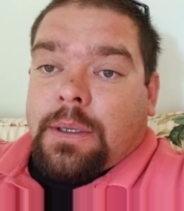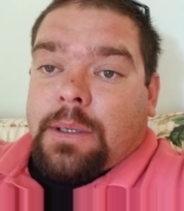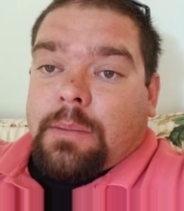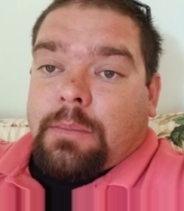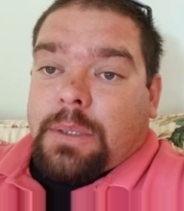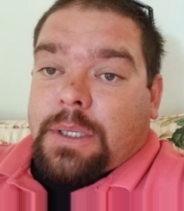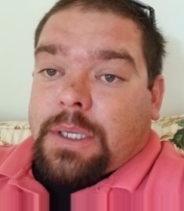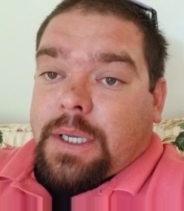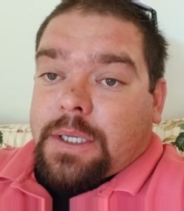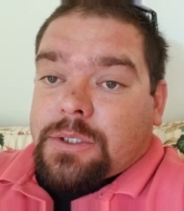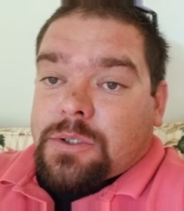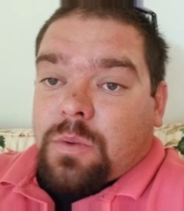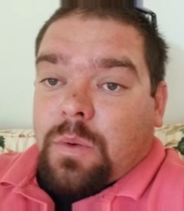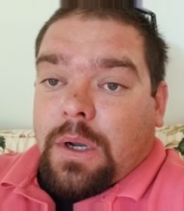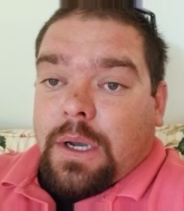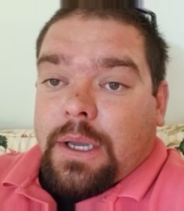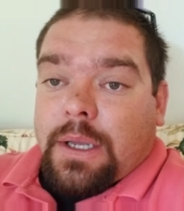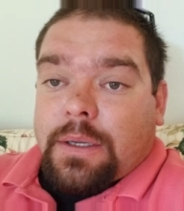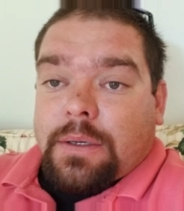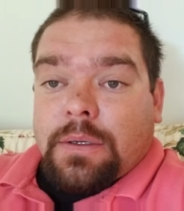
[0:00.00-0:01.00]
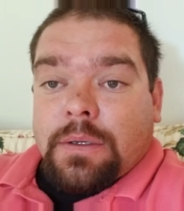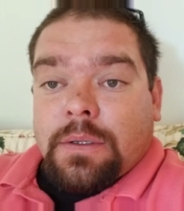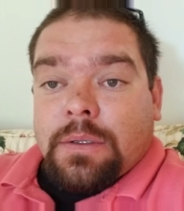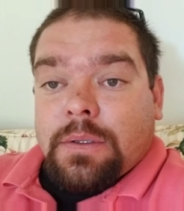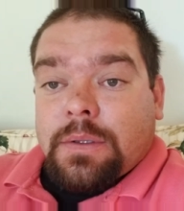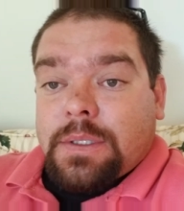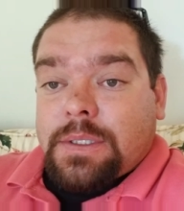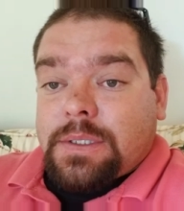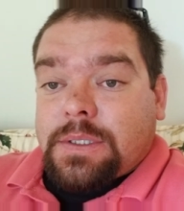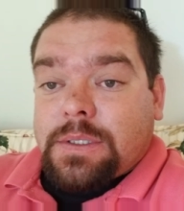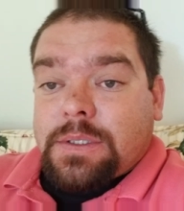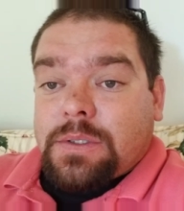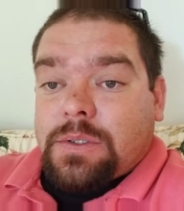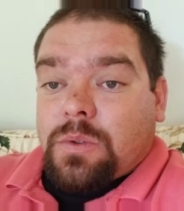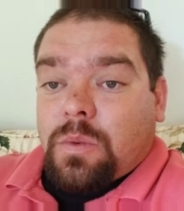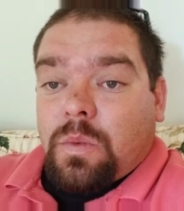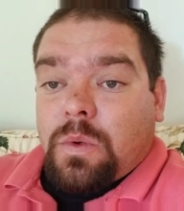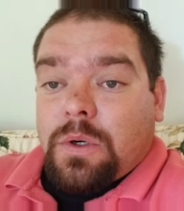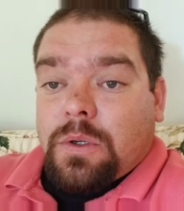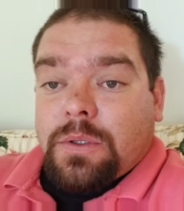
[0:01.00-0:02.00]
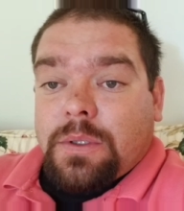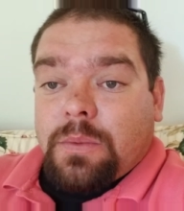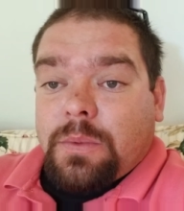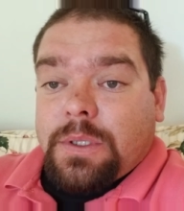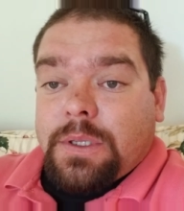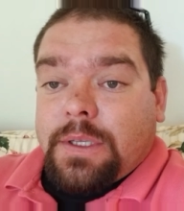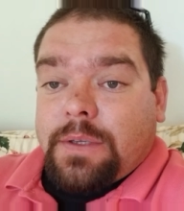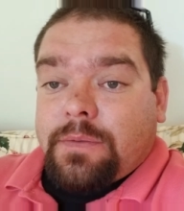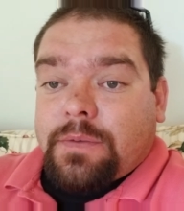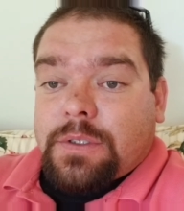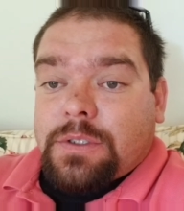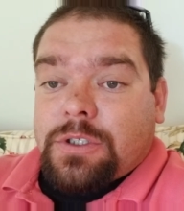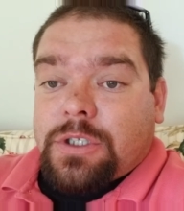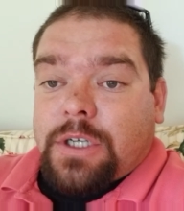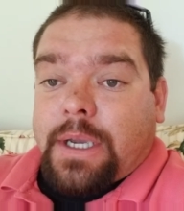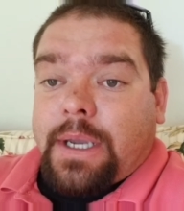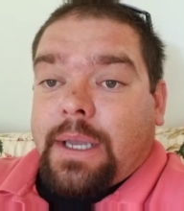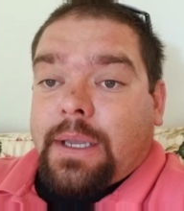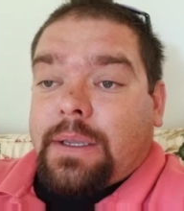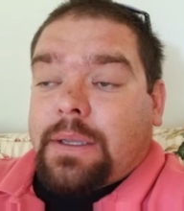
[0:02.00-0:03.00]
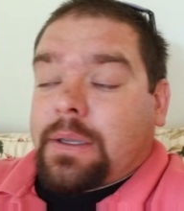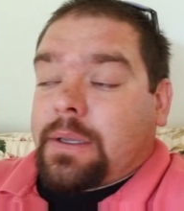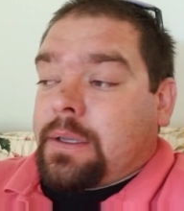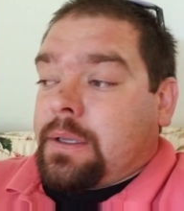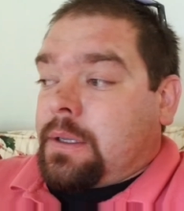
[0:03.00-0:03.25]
But guess what? This is the world that we live in, Jack.